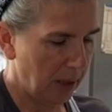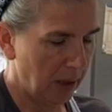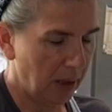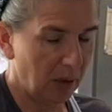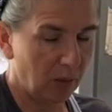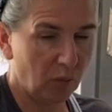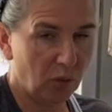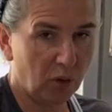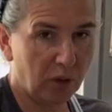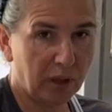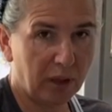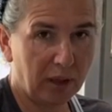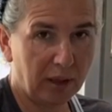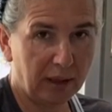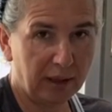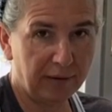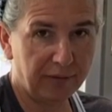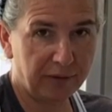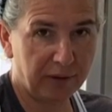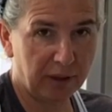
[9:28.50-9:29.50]
And we're going to
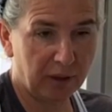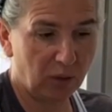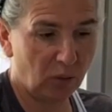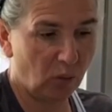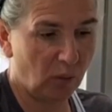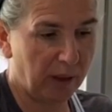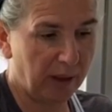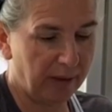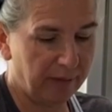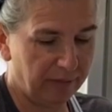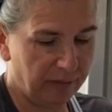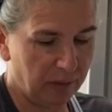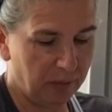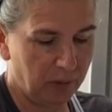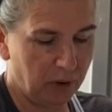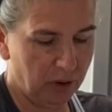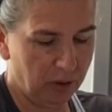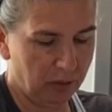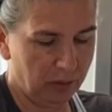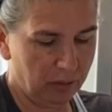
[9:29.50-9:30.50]
lift it away from
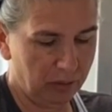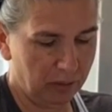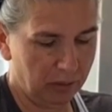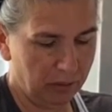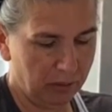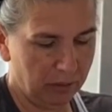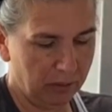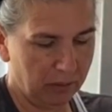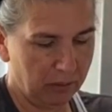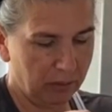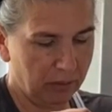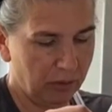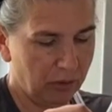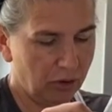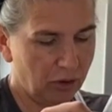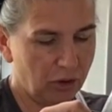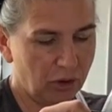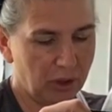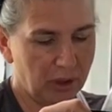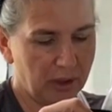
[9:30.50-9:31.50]
you
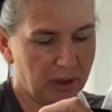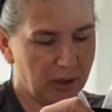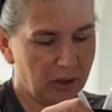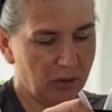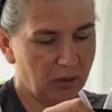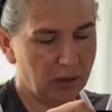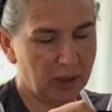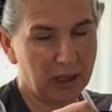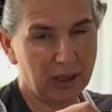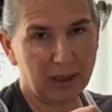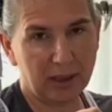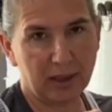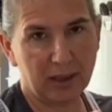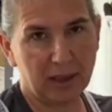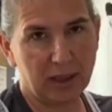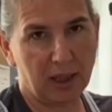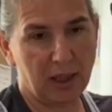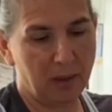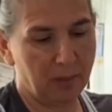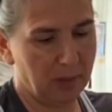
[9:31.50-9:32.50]
just so that
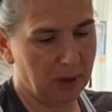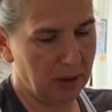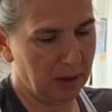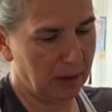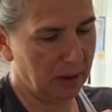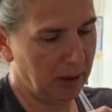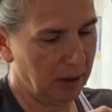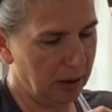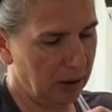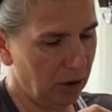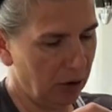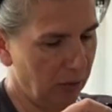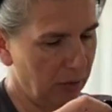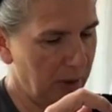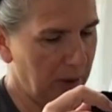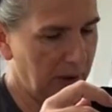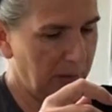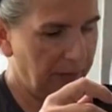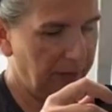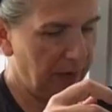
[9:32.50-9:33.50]
steam doesn't hit you right
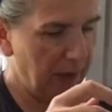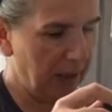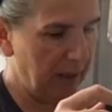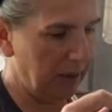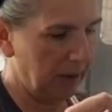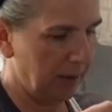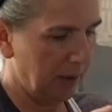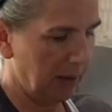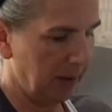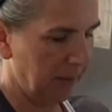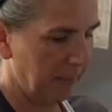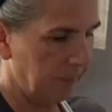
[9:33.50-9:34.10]
in the face.